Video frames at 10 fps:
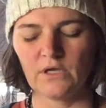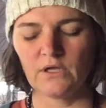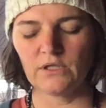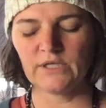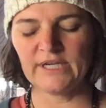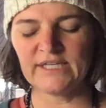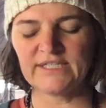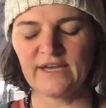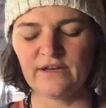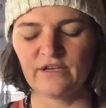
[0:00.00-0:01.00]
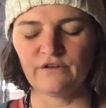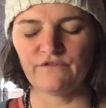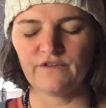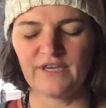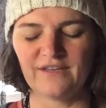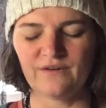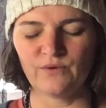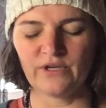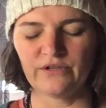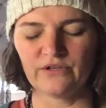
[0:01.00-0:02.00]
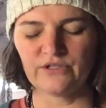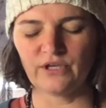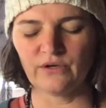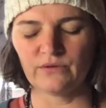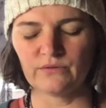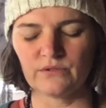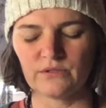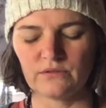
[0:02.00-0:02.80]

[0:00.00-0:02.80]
looking down at your feet and wiggle your toes.